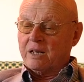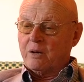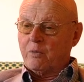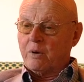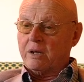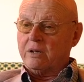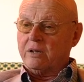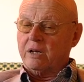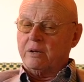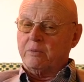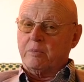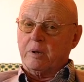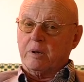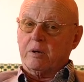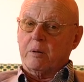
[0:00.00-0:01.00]
Whether it
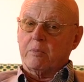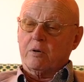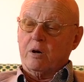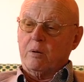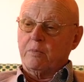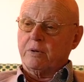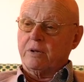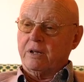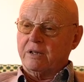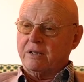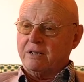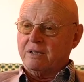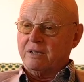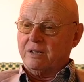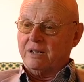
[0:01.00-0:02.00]
become
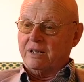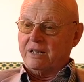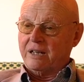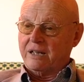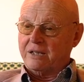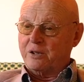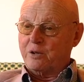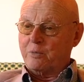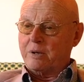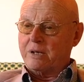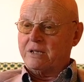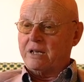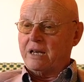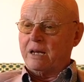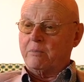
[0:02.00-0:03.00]
competent is to be
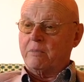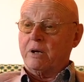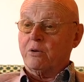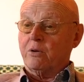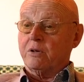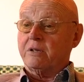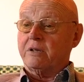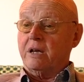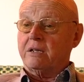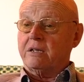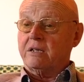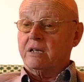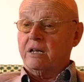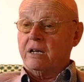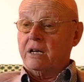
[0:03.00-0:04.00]
seen, because
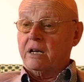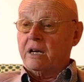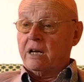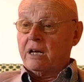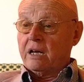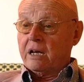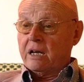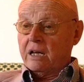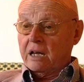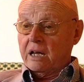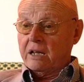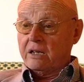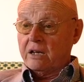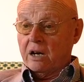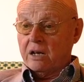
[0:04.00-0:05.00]
that's
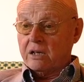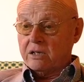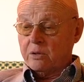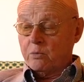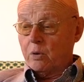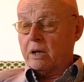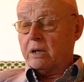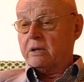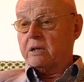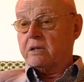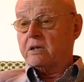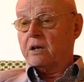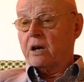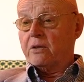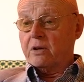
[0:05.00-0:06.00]
in the eyes. Well, it's
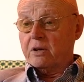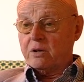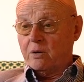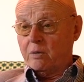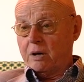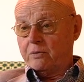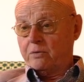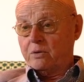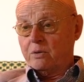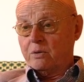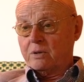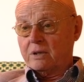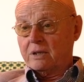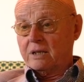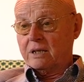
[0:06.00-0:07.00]
the others who have to
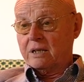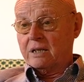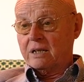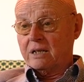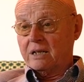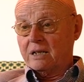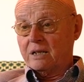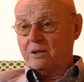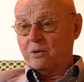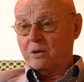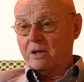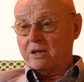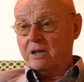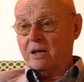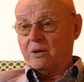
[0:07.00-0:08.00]

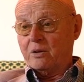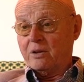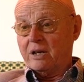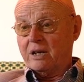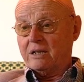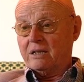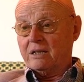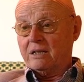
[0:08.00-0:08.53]
decide on that.